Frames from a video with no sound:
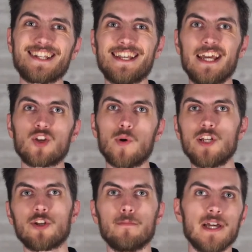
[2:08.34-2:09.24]
contain
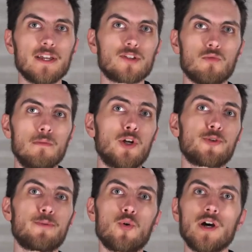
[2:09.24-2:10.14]
question banks, where
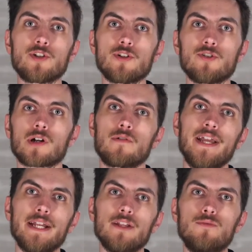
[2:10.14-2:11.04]
multiple questions are
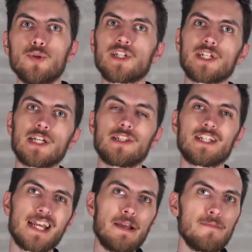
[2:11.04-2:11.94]
created to assess the
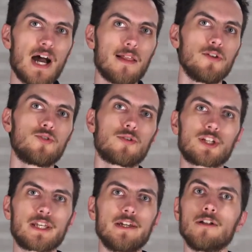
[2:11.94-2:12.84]
same knowledge or
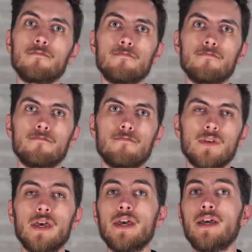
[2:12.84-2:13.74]
skill.
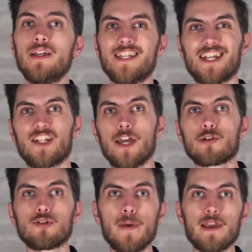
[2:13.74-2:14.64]
Test
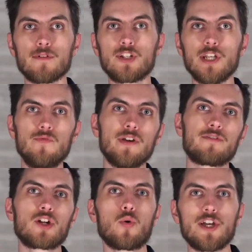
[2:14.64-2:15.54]
takers may receive
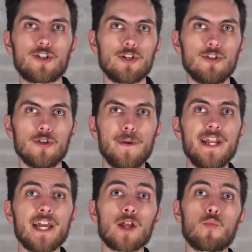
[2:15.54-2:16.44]
different questions
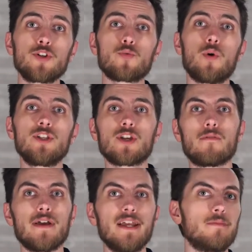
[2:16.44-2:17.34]
depending on which ones are
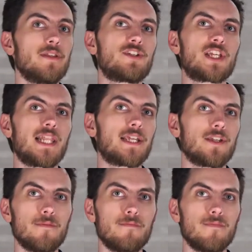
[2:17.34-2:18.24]
randomly
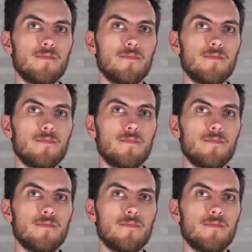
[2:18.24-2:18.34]
selected.